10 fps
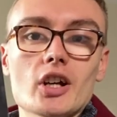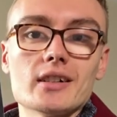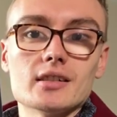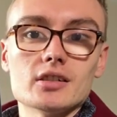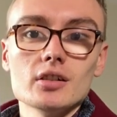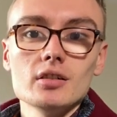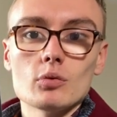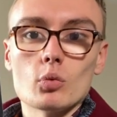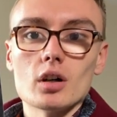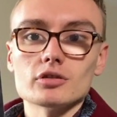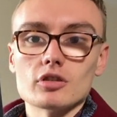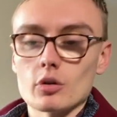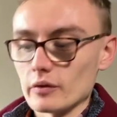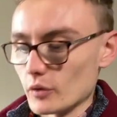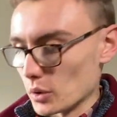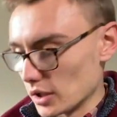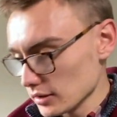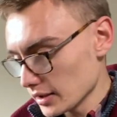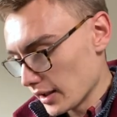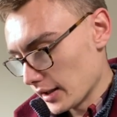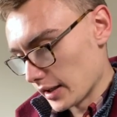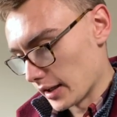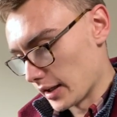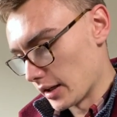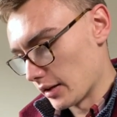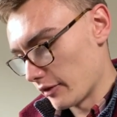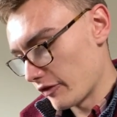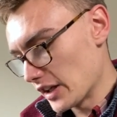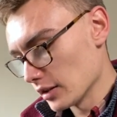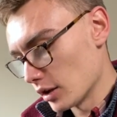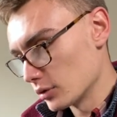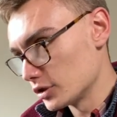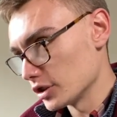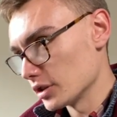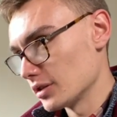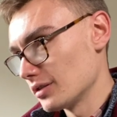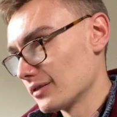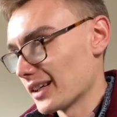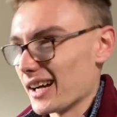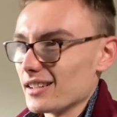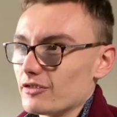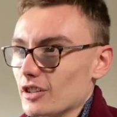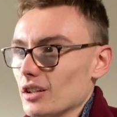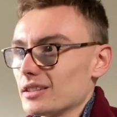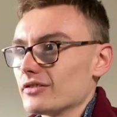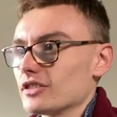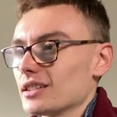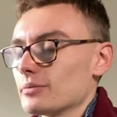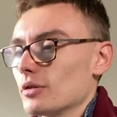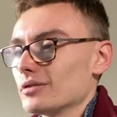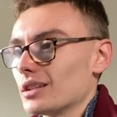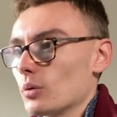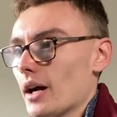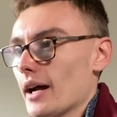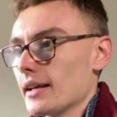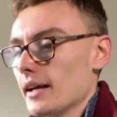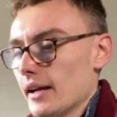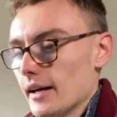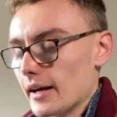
Chesterton, What's Wrong with the World, theologian, kind of philosopher, I suppose, in a way.